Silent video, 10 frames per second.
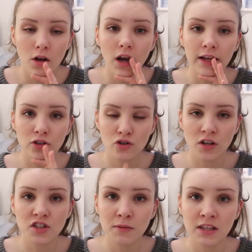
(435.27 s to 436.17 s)
like,
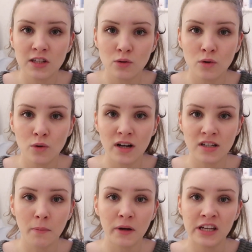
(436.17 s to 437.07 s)
trust me, this will all add
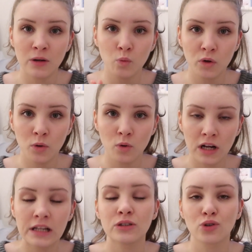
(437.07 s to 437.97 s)
up and it will
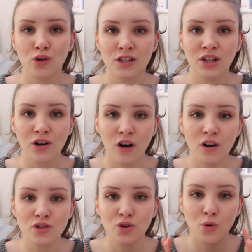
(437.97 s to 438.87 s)
clear your credit
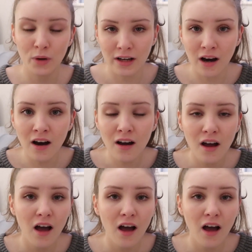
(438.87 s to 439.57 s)
card quicker.